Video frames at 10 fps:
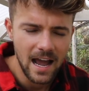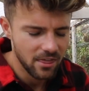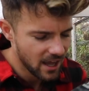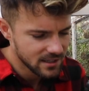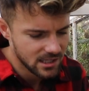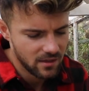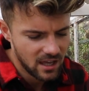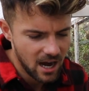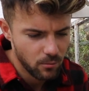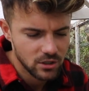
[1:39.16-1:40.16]
I then set the
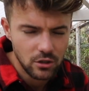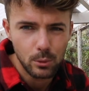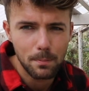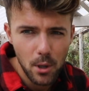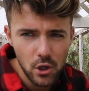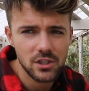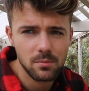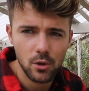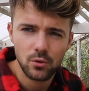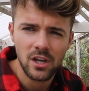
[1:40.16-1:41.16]
camera to
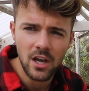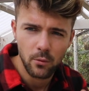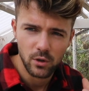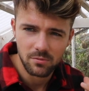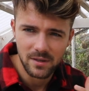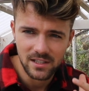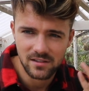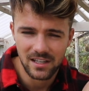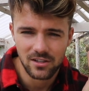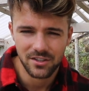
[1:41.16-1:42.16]
burst mode, which
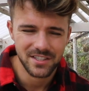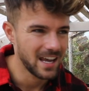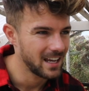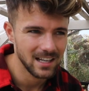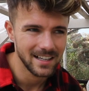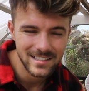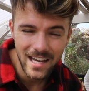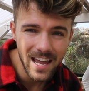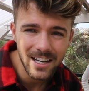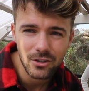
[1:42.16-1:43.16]
means it's gonna take like
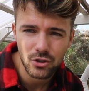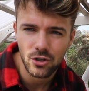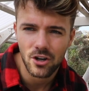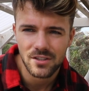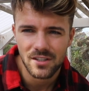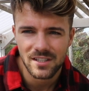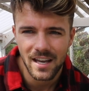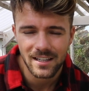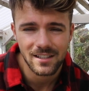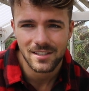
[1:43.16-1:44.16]
10 shots a
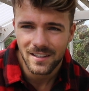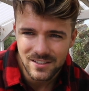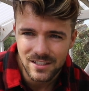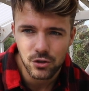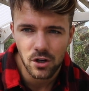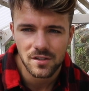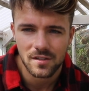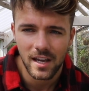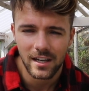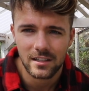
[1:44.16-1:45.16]
second, 16 shots a
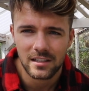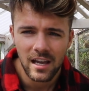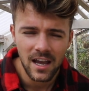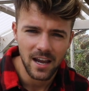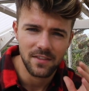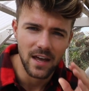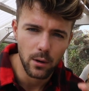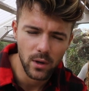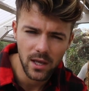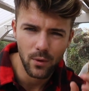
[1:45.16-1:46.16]
second, and
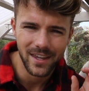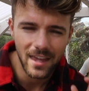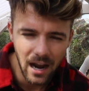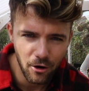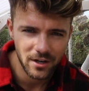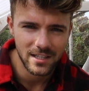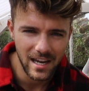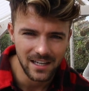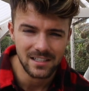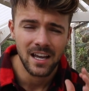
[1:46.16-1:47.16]
that way we're
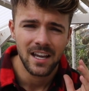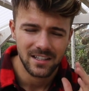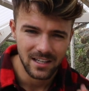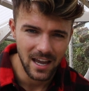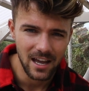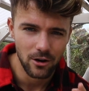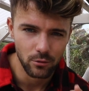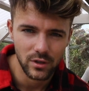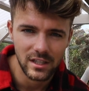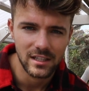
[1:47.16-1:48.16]
guaranteed to get a
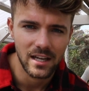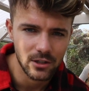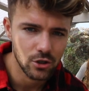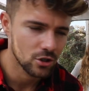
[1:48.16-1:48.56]
really nice